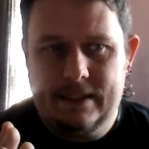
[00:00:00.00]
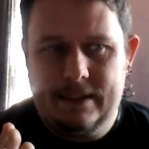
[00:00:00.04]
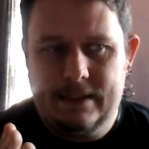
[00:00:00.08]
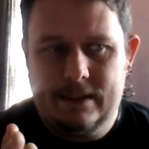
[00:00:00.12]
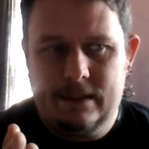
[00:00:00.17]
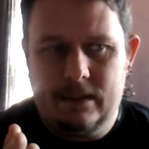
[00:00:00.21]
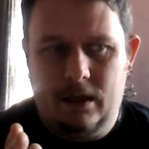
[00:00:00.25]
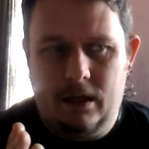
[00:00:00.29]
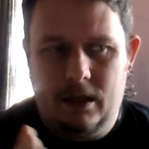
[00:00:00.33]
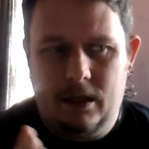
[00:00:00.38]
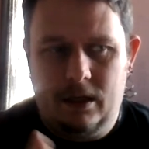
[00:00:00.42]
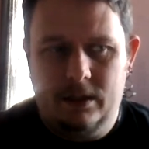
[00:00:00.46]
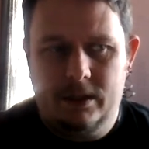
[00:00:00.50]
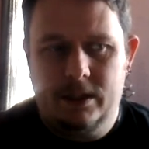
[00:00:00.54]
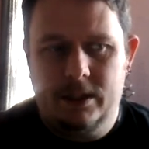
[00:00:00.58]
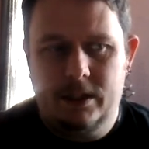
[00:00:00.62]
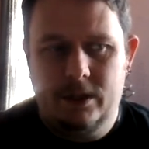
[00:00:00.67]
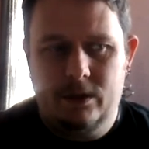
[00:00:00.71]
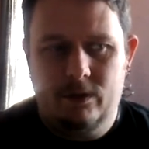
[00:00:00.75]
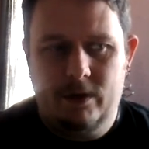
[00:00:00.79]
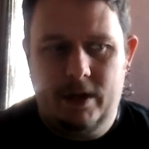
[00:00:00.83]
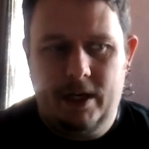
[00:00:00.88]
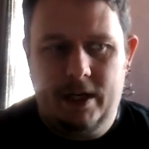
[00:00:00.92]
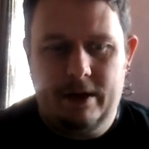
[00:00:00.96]
Also
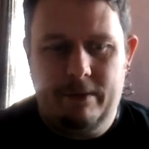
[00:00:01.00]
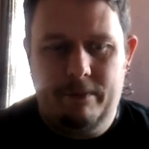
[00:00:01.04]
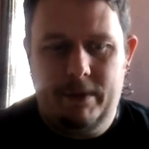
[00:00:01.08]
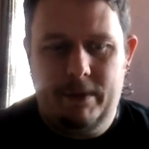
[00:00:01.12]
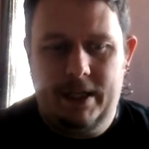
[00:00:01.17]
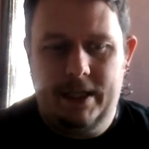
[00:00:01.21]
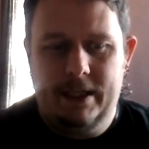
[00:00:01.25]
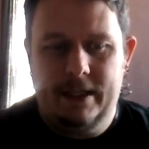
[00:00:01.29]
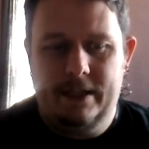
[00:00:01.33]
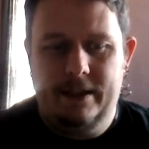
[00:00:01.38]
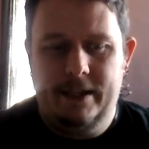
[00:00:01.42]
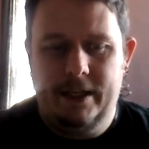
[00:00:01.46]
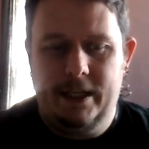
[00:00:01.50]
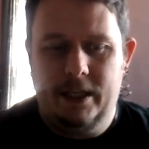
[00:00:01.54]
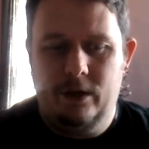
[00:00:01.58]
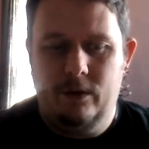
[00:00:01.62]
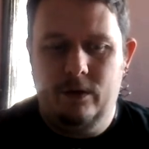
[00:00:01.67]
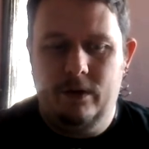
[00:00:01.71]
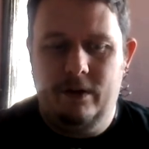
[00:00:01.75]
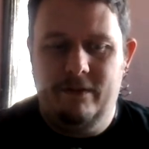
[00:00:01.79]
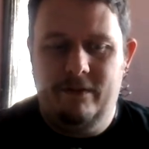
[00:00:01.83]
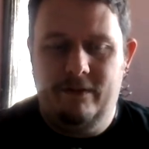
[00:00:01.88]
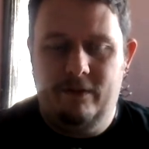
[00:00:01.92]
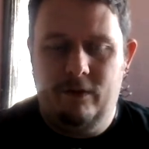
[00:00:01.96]
recommended that you
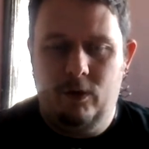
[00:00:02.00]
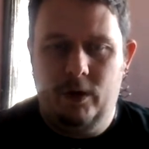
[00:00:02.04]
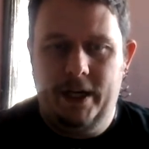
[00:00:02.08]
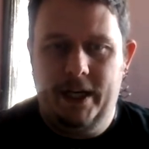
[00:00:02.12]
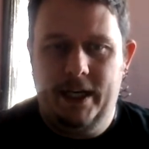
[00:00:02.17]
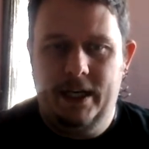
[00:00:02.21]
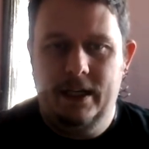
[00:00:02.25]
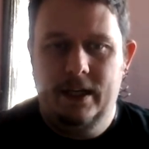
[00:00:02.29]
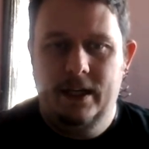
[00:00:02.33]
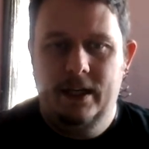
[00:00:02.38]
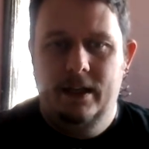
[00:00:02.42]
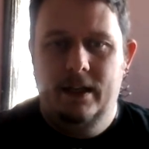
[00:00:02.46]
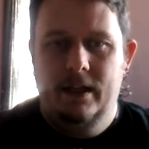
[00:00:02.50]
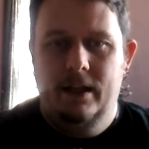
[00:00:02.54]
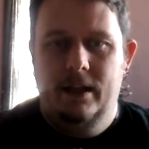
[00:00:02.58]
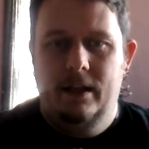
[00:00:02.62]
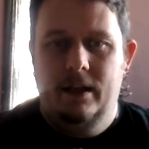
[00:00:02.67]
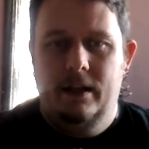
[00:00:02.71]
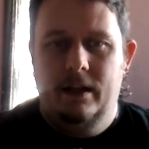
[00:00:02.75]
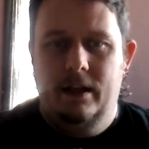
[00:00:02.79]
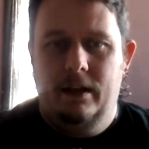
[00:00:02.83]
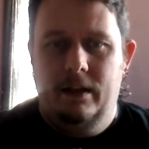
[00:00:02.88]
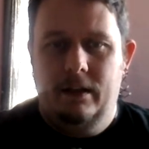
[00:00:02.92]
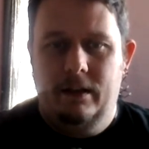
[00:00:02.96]
avoid
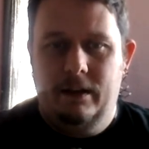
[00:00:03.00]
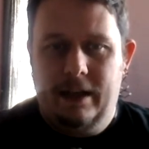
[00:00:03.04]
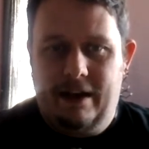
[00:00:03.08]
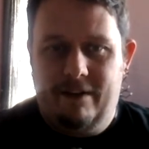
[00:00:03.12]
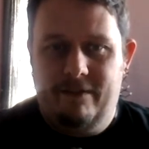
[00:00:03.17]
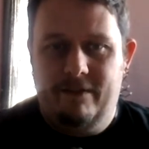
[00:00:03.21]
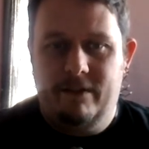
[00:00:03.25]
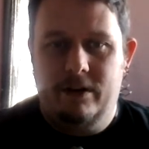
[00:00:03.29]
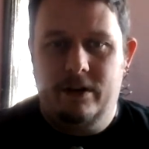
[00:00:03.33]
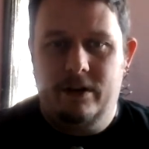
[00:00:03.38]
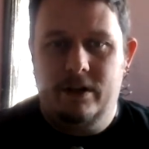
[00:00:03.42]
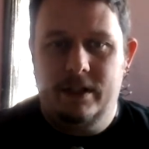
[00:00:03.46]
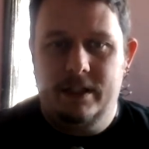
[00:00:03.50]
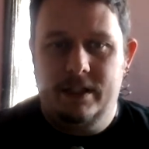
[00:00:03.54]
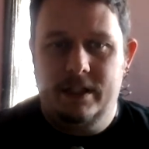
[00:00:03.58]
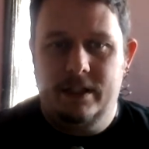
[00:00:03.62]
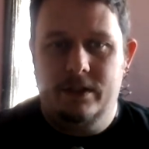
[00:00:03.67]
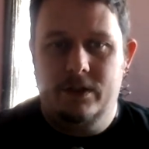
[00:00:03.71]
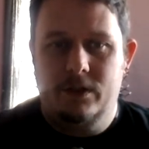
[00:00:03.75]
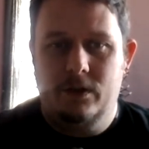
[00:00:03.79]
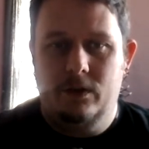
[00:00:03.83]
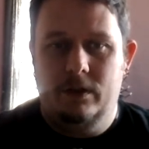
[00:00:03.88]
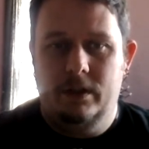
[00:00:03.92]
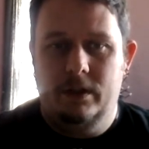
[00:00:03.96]
lavender
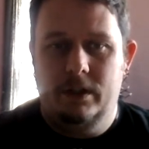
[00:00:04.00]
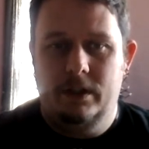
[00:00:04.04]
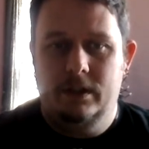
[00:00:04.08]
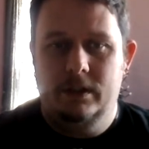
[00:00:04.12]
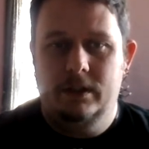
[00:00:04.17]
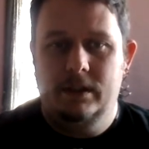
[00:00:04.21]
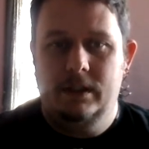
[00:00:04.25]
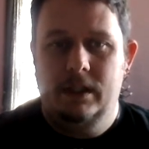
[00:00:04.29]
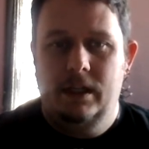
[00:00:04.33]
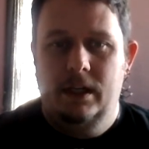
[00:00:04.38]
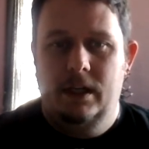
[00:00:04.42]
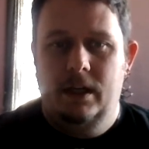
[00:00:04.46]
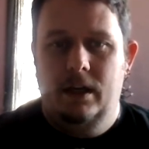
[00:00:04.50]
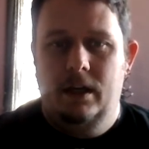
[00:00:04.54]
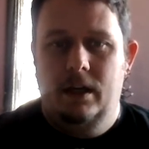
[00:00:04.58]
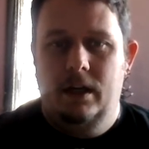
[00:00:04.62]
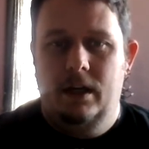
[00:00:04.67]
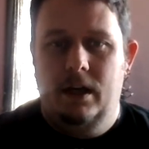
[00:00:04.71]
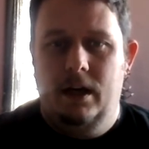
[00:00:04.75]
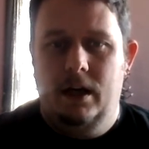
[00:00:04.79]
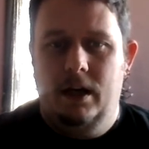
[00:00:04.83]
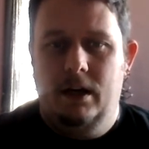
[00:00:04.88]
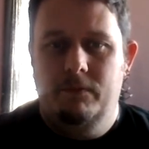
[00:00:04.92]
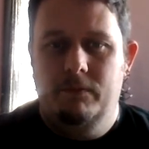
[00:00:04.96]
essential oil
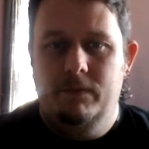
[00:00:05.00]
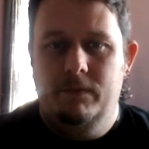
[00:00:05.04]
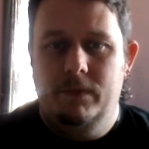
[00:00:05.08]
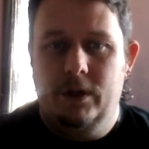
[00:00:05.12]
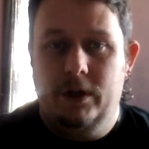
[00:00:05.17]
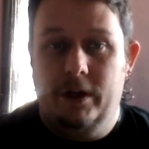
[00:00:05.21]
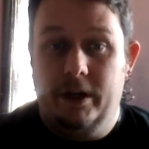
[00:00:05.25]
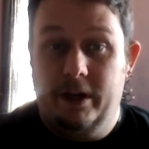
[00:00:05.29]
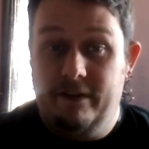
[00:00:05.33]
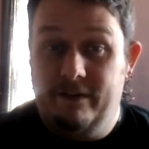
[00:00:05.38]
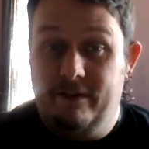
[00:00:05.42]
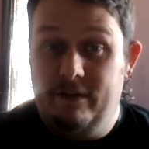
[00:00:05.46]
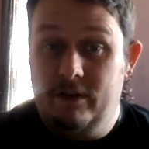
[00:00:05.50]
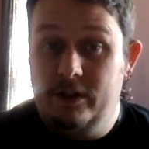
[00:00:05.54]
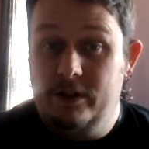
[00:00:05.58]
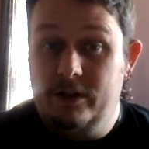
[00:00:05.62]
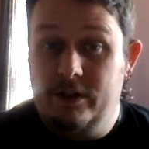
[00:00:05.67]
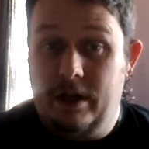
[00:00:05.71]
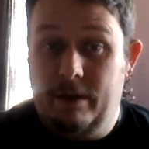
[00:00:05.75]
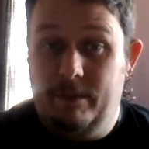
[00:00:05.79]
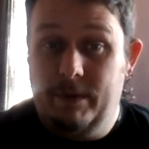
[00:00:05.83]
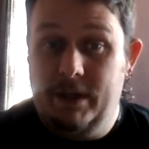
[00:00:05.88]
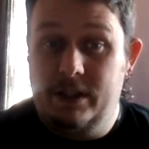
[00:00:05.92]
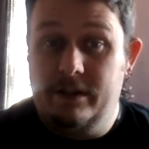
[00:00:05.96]
during your first
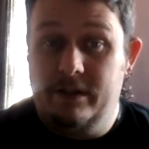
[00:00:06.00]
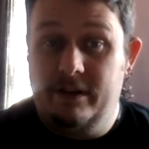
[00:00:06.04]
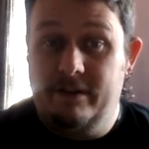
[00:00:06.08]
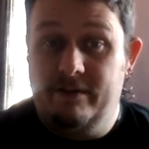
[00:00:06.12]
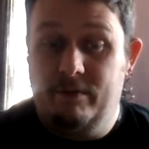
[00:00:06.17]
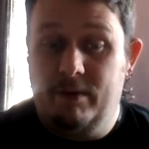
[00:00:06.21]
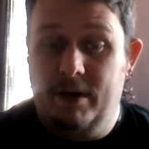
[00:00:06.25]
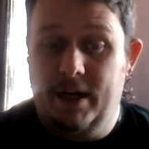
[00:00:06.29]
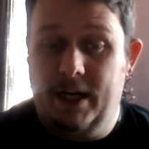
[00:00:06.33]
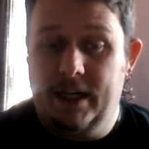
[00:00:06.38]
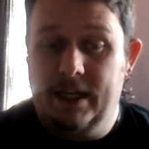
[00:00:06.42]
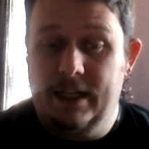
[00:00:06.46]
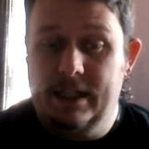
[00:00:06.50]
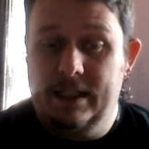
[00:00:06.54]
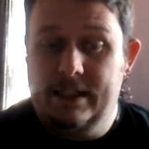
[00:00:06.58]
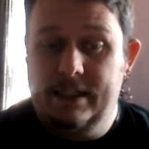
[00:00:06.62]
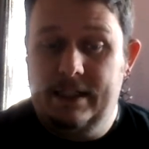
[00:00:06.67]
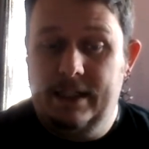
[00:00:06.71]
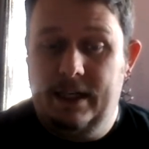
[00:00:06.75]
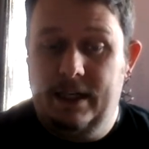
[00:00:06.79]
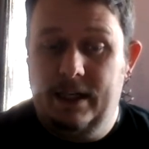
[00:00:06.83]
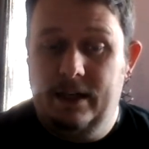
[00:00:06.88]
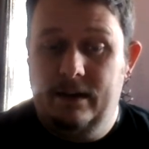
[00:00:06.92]
trimester of pregnancy,